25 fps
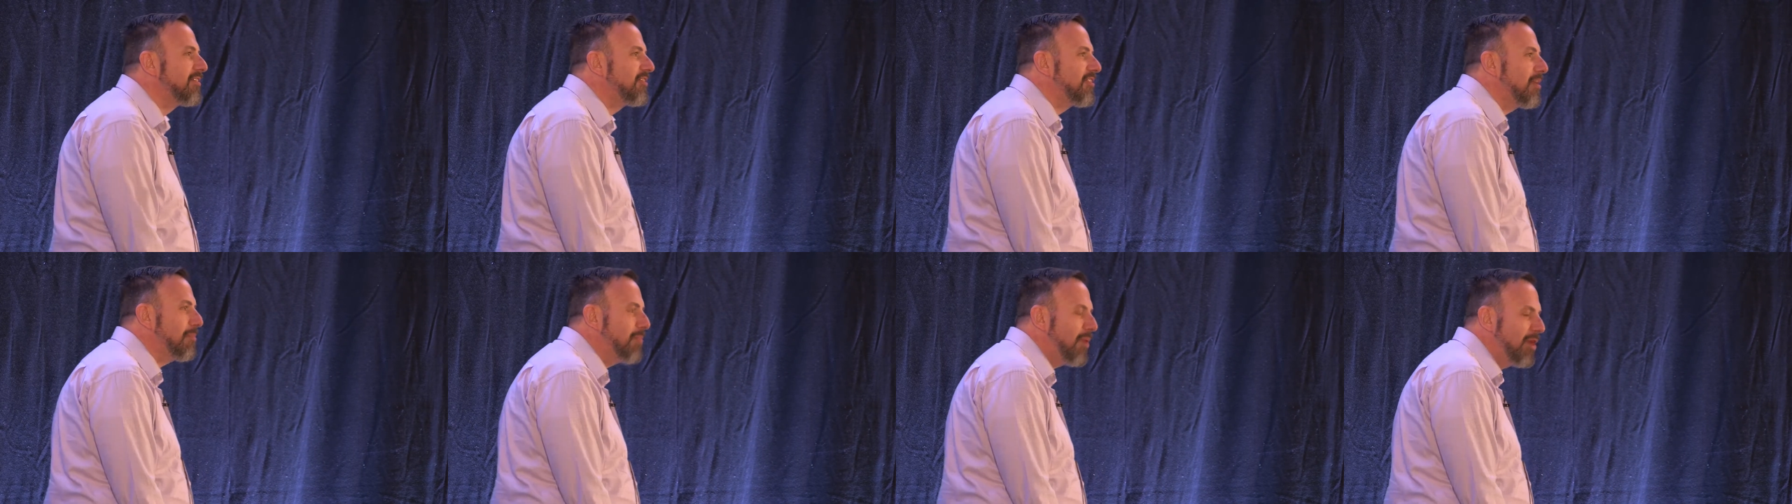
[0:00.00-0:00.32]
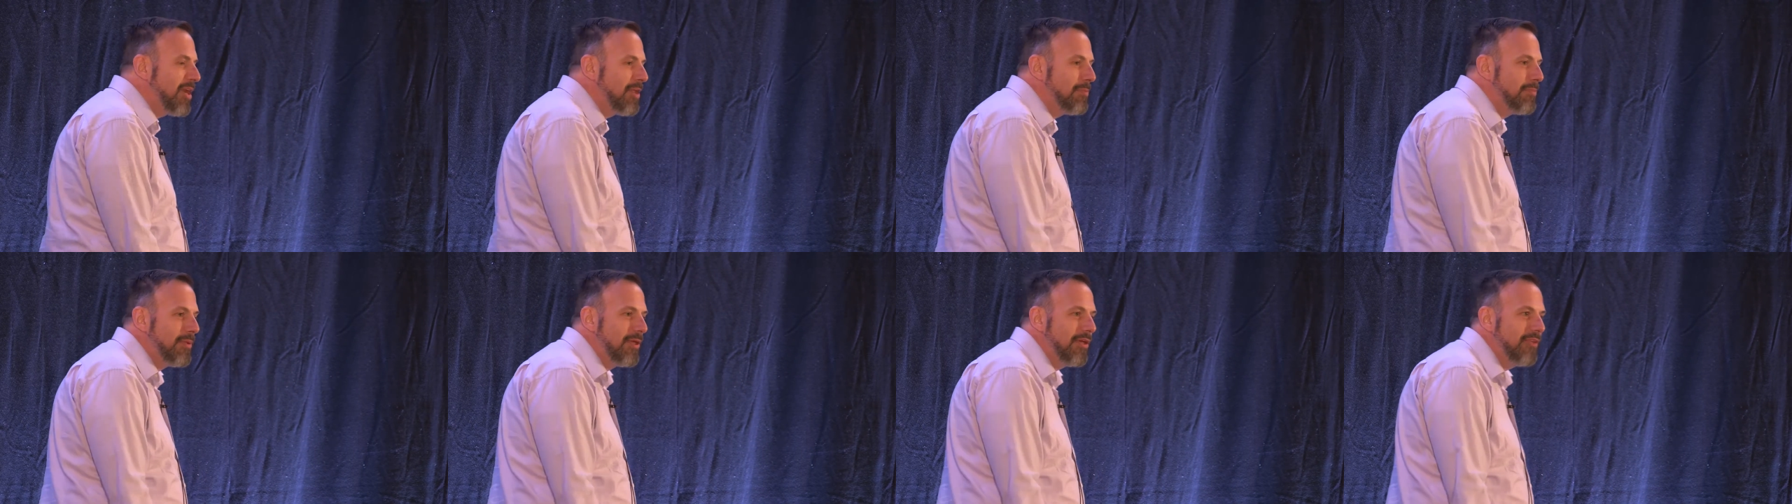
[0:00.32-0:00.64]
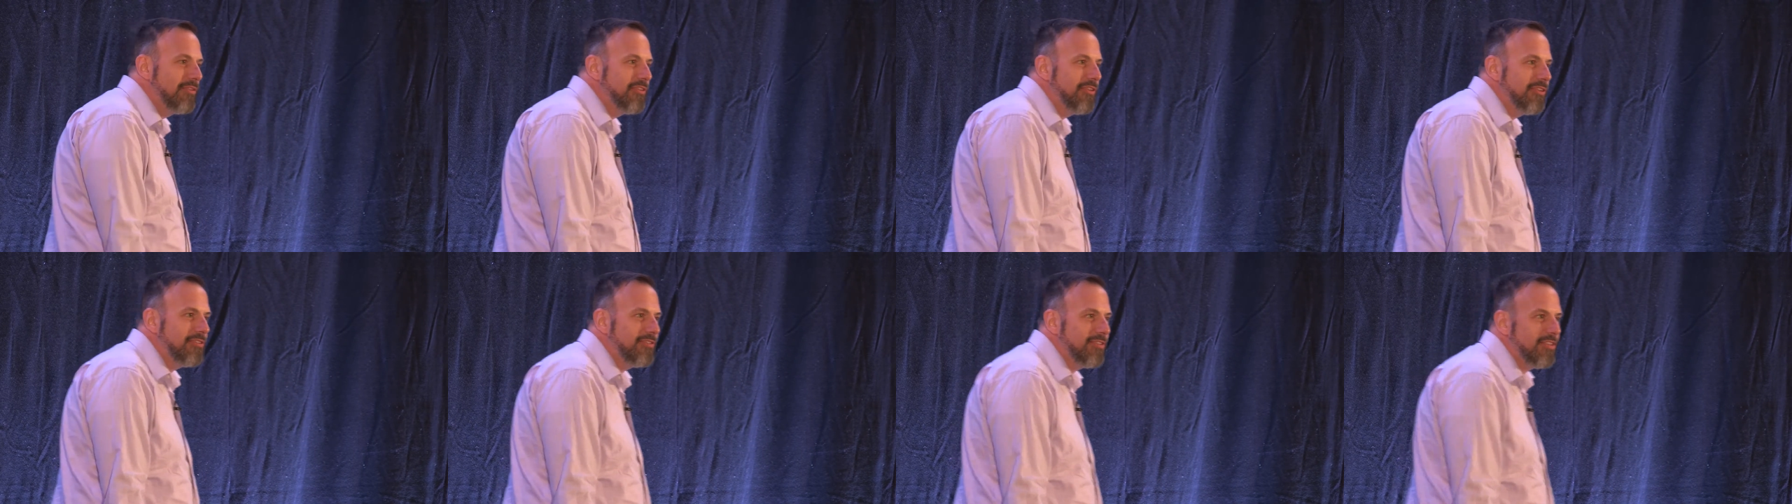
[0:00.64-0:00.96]
Somebody
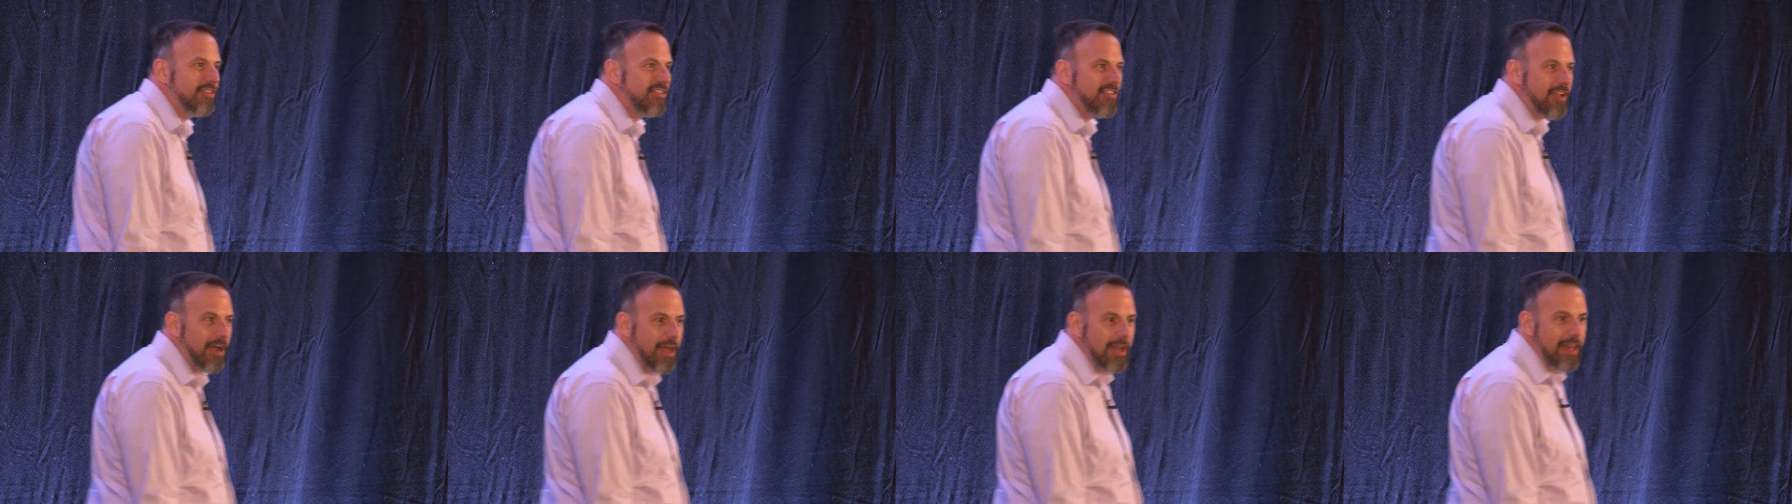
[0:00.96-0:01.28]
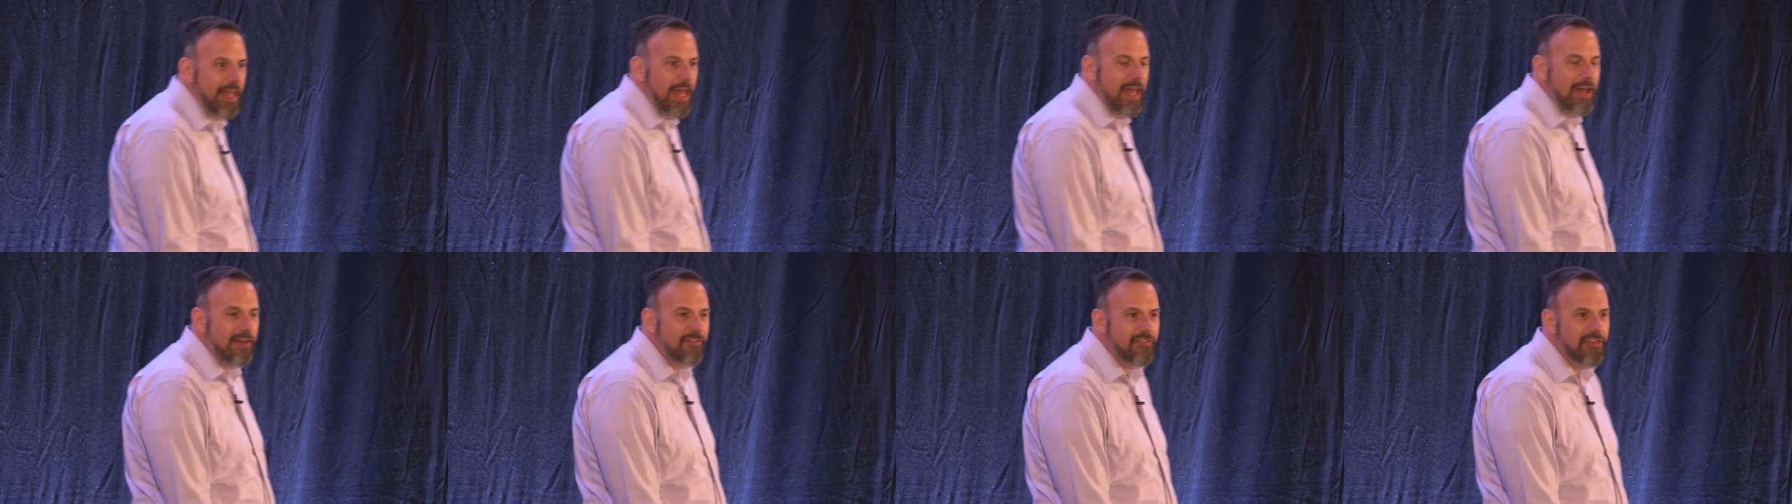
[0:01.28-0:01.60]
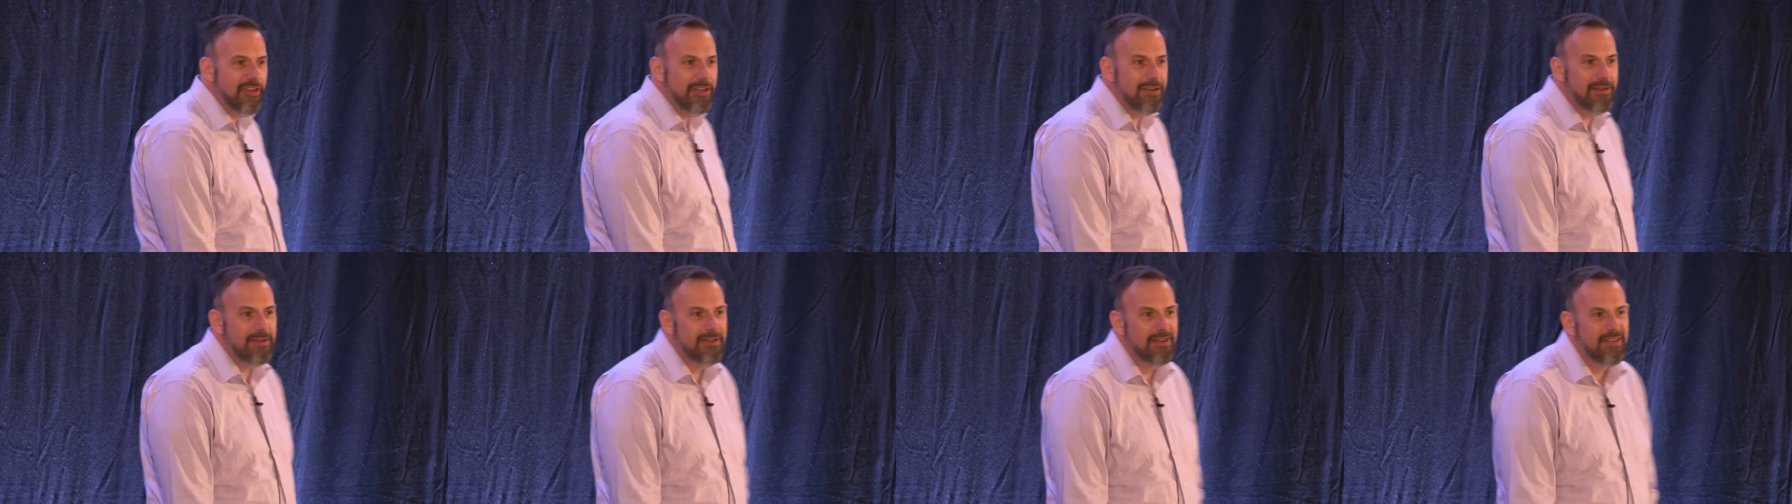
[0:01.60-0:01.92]
built it, it's kind of
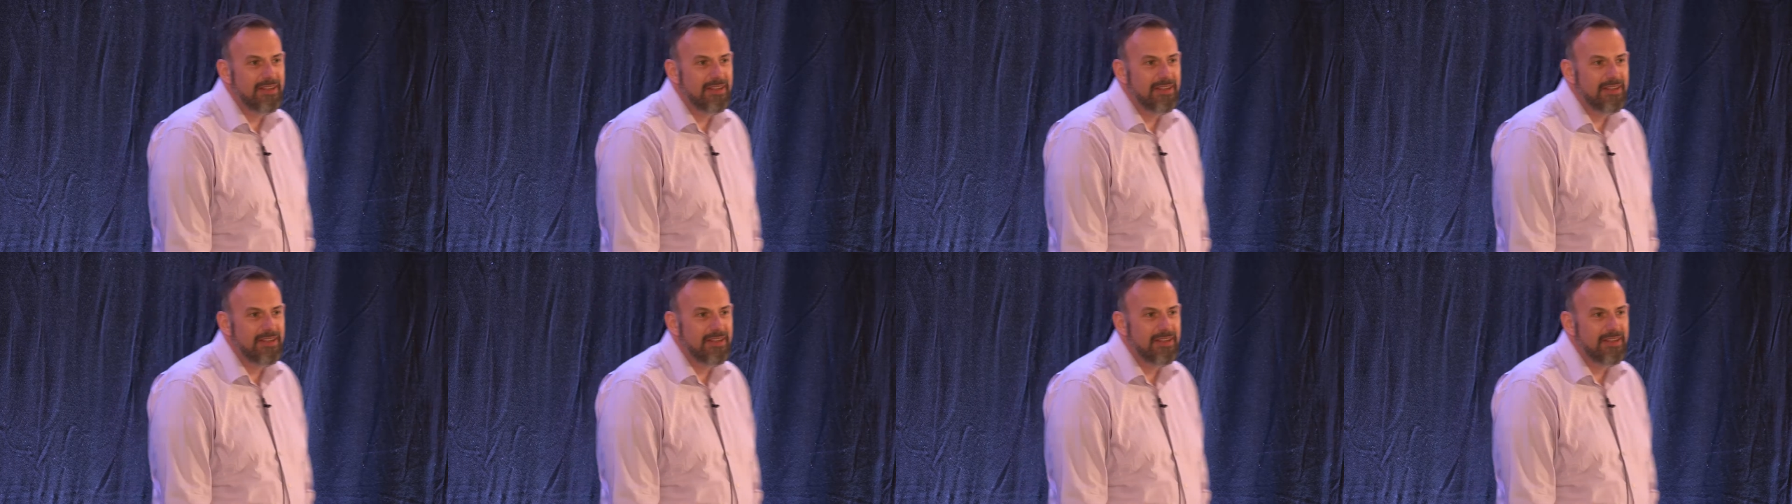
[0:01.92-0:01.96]
heavy.